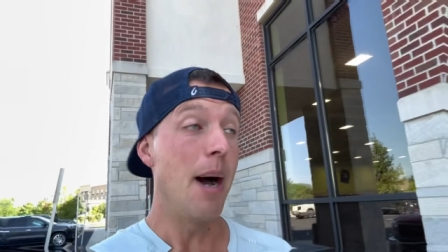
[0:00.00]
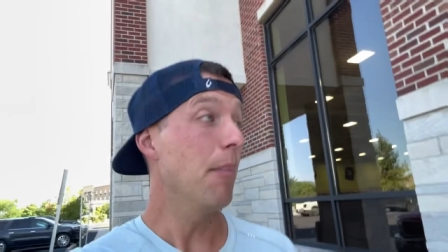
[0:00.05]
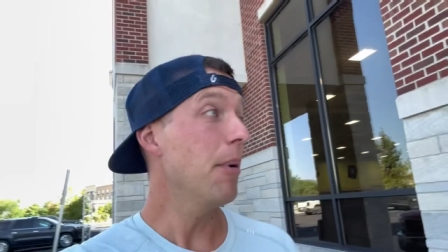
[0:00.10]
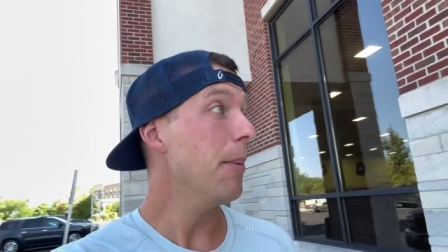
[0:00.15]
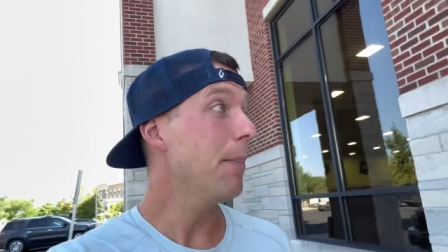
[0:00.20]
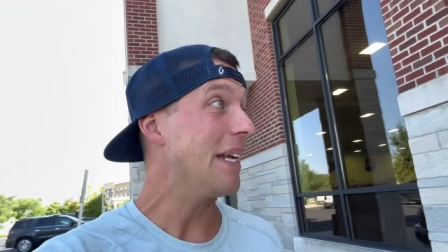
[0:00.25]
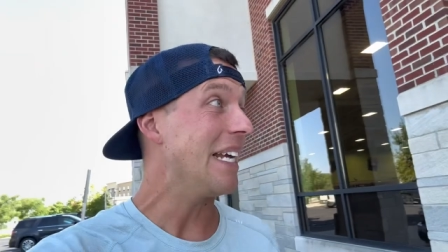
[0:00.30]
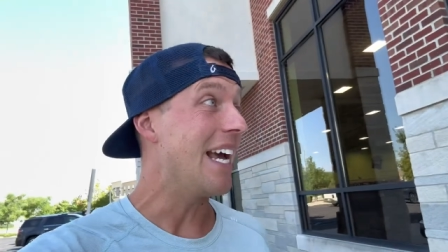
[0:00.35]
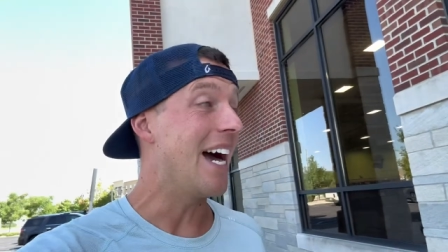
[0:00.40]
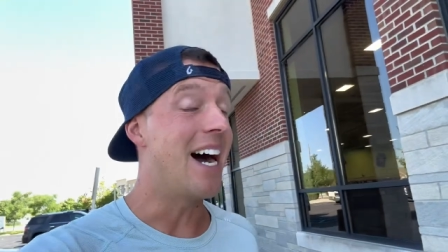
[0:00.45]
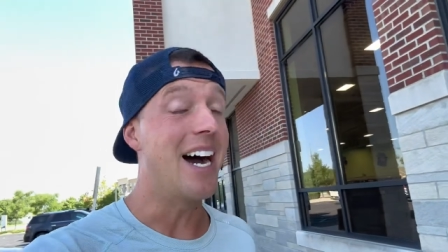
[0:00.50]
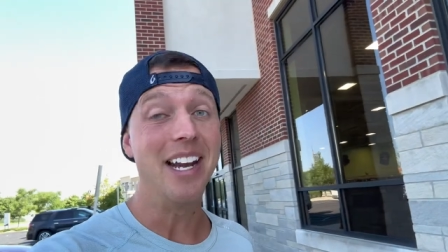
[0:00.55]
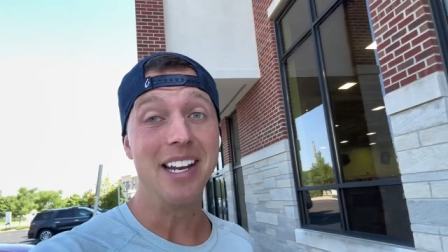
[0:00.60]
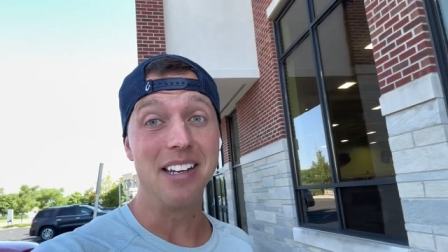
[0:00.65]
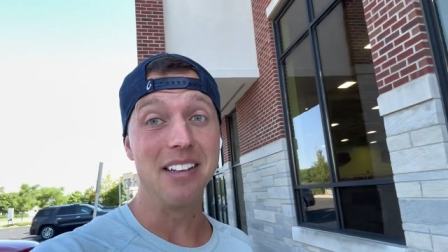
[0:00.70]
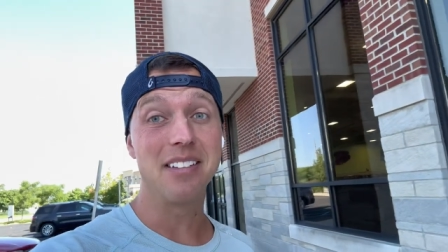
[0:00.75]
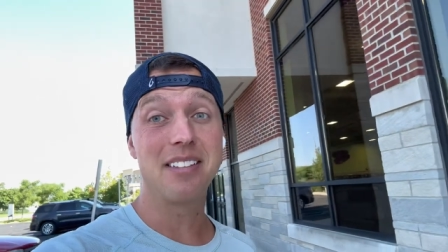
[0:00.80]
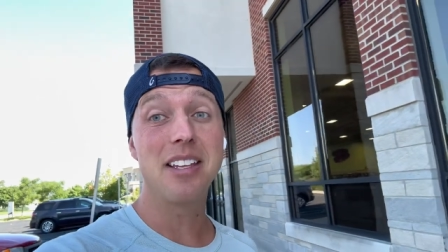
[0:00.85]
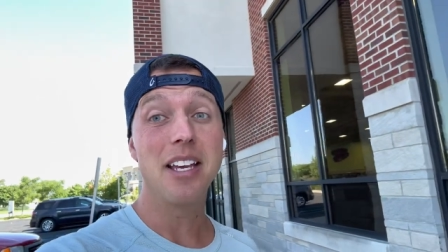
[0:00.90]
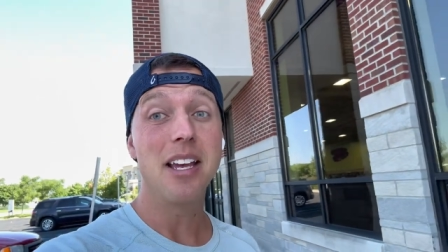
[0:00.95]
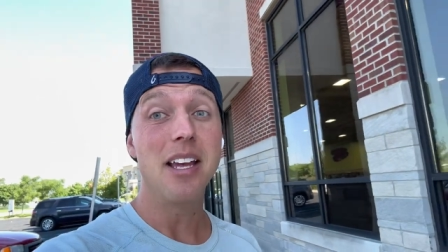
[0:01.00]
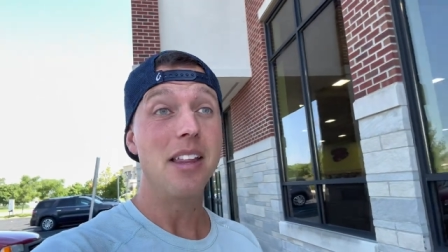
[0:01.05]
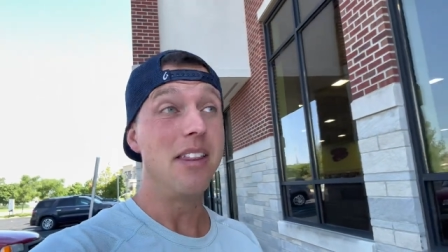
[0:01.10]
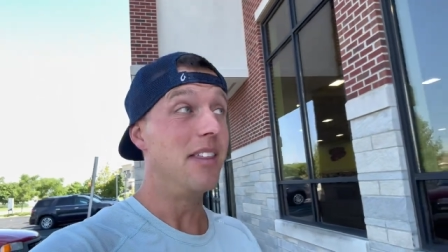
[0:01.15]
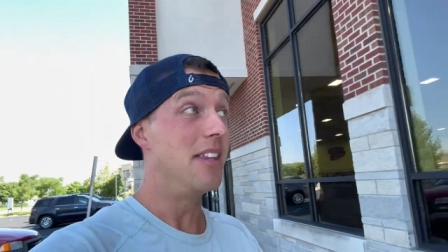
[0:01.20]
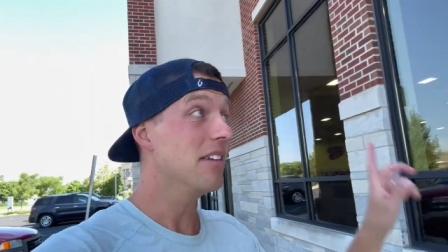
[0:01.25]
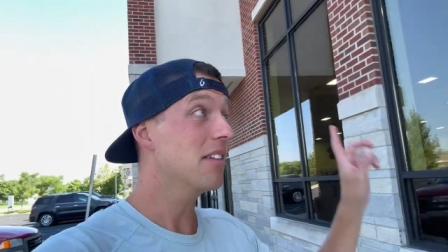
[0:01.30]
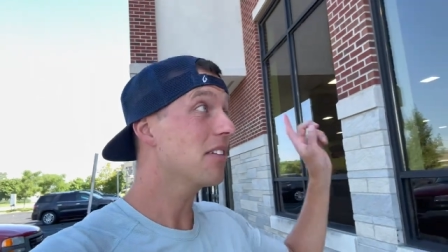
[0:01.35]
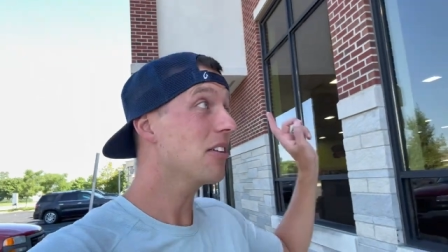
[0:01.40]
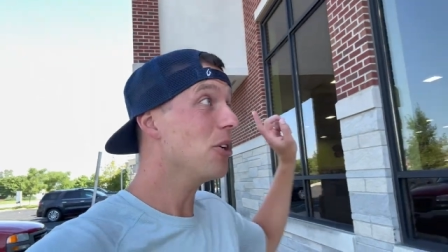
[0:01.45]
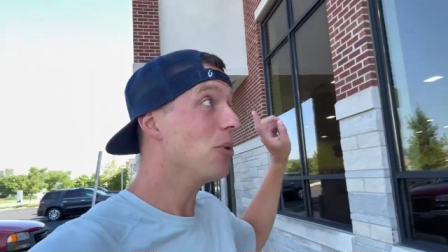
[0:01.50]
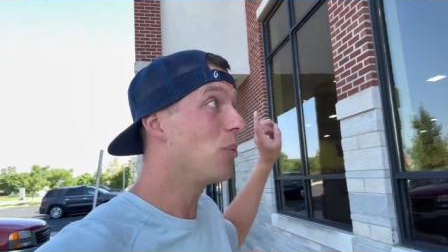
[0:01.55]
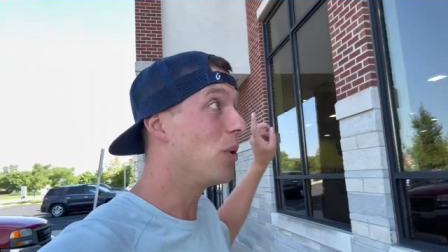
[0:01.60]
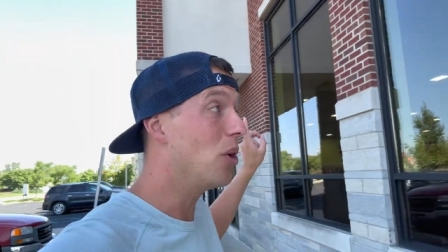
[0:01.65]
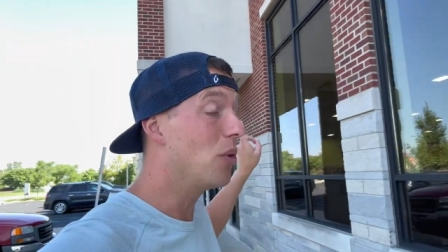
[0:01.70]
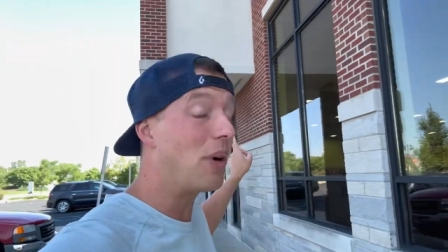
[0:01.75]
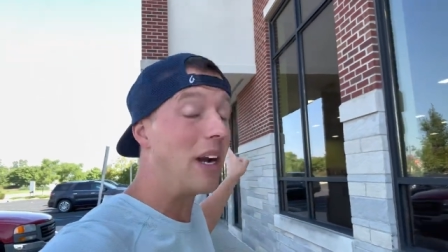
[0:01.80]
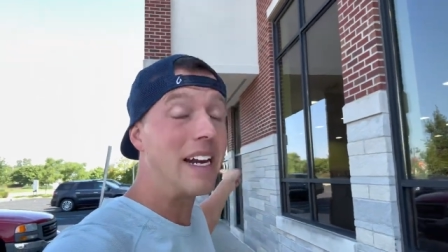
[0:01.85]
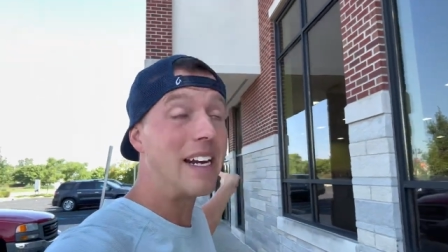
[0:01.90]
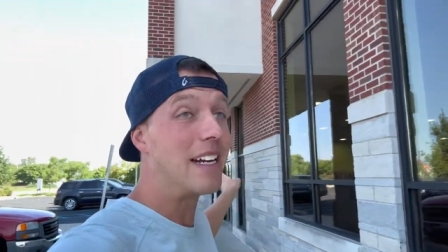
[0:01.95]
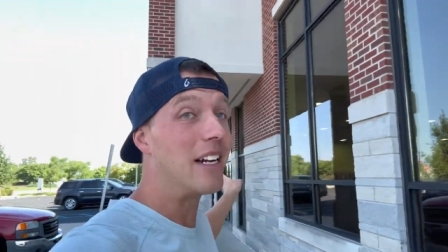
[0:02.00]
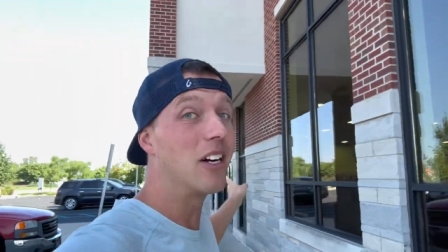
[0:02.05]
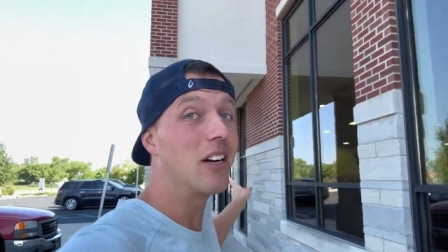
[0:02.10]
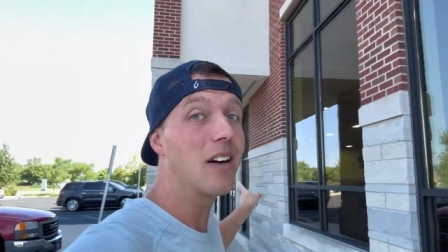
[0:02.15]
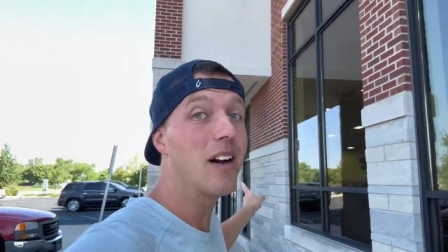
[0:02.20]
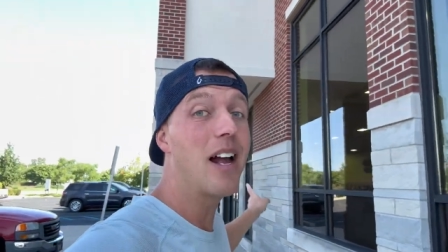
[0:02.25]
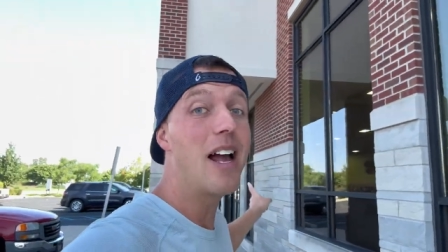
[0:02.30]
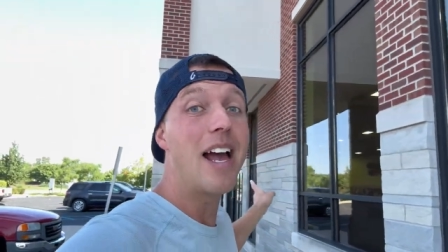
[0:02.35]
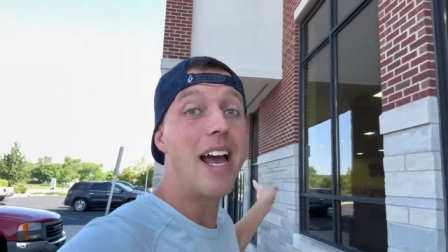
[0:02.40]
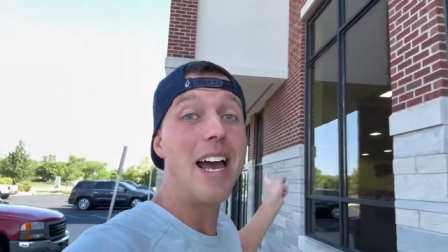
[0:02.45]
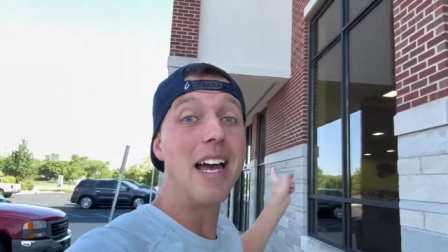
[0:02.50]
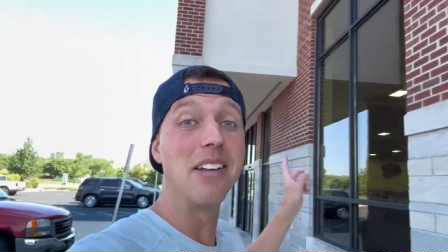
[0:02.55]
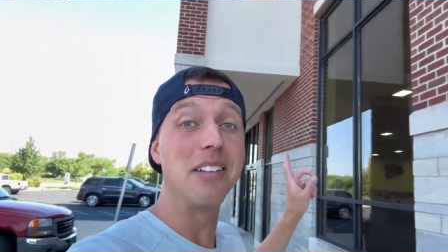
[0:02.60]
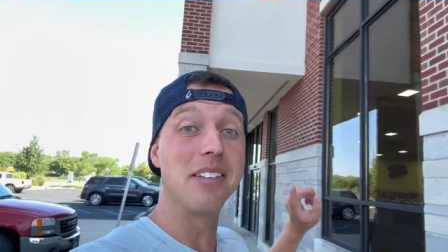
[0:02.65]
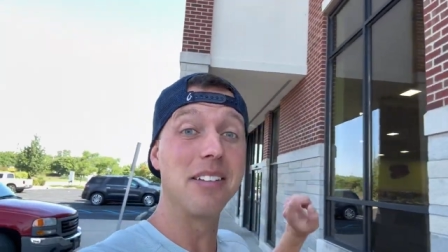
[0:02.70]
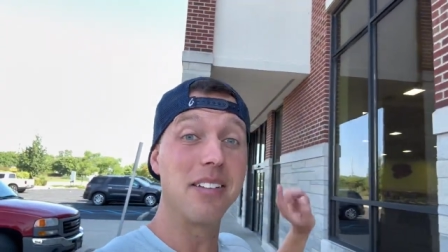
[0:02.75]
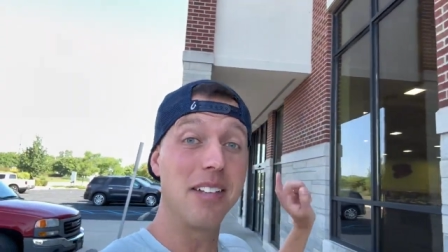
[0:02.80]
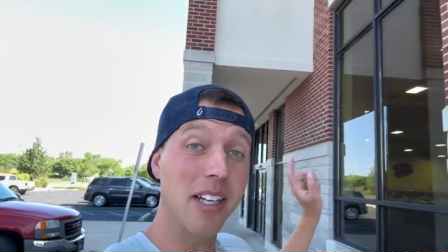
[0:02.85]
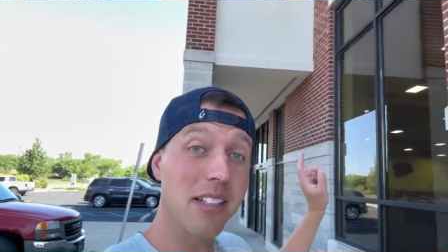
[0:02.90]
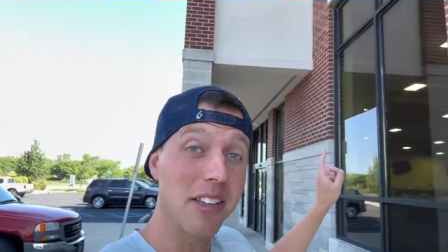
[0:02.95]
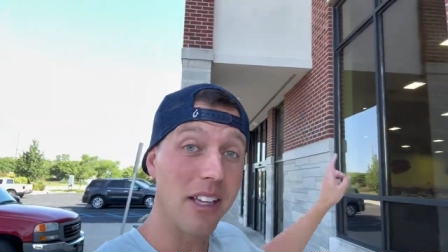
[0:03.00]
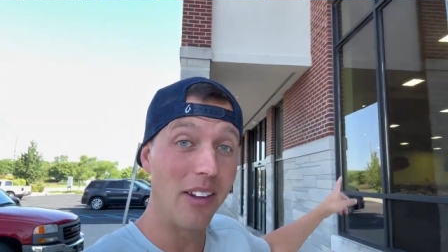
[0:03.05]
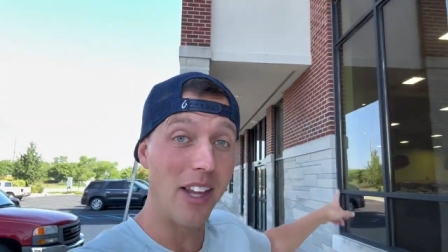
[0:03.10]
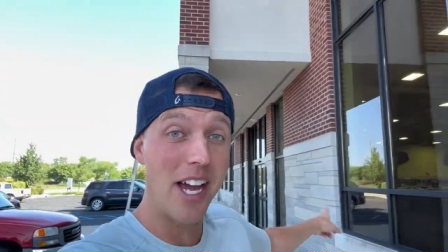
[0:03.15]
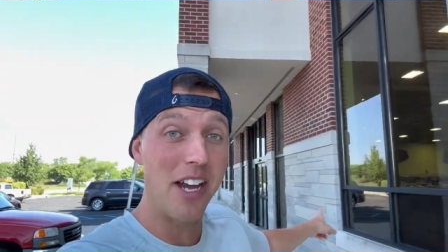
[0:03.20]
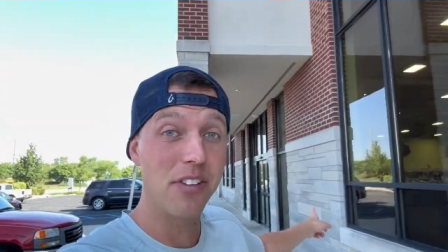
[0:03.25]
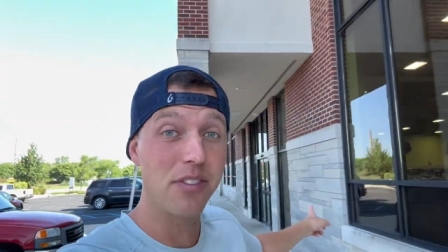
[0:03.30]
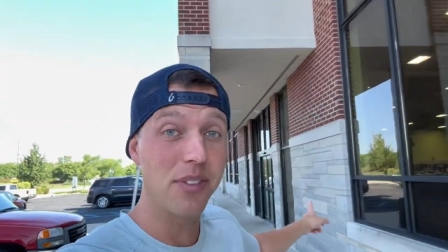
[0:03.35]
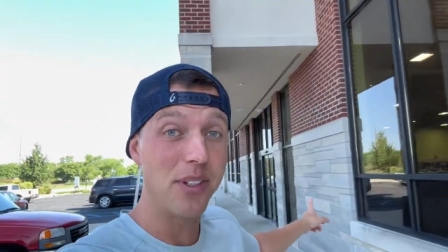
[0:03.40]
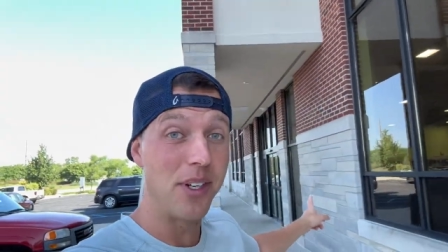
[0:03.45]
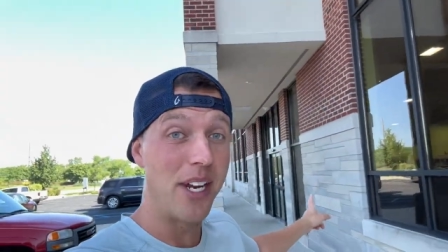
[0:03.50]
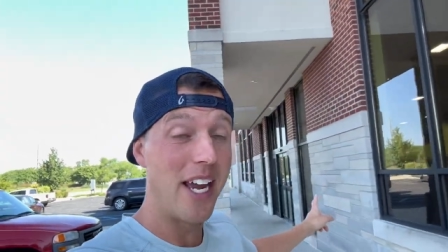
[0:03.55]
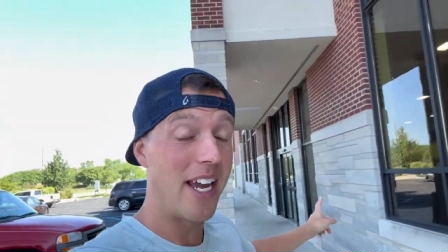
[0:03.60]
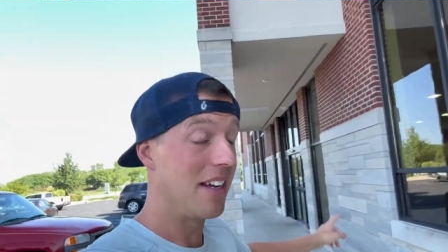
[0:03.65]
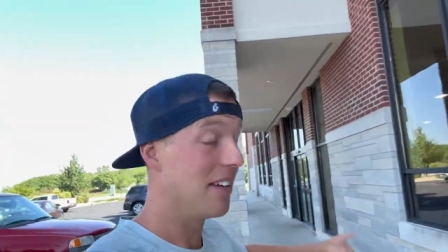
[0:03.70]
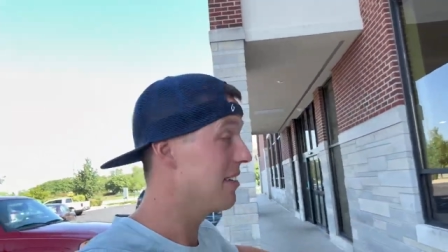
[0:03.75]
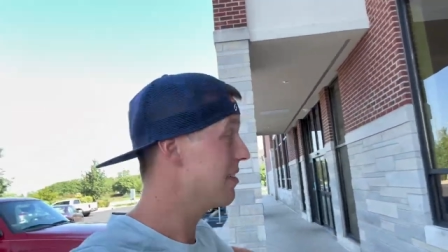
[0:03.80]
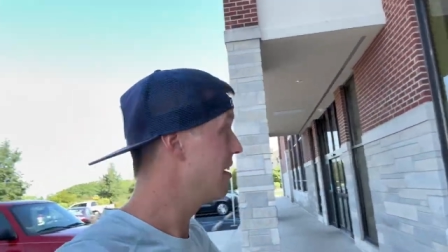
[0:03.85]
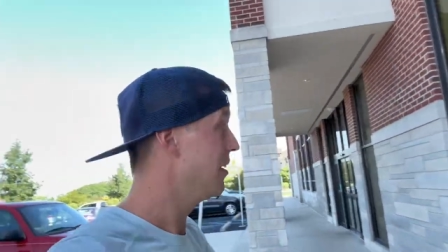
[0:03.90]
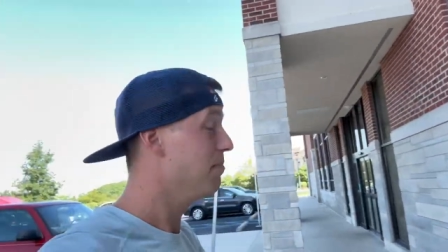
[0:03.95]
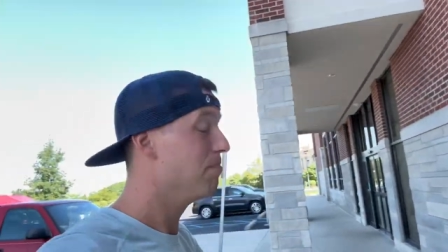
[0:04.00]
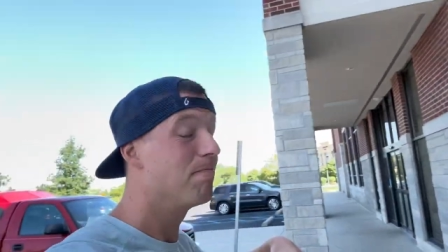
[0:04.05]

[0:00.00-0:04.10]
gonna be honest this Goodwill right here has sucked the last few days.